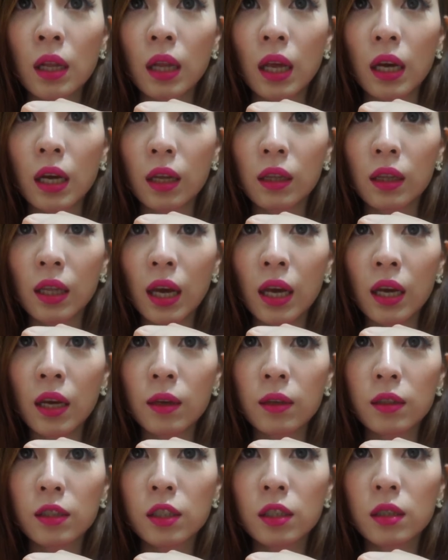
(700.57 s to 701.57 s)
like a
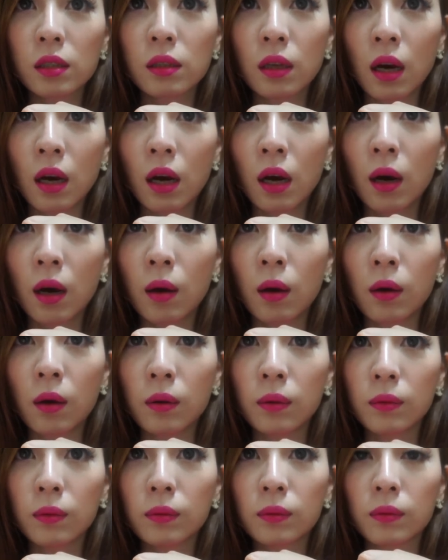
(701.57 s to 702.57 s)
light
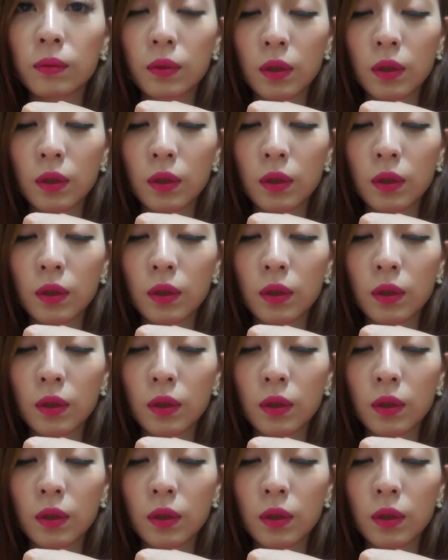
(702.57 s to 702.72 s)
uh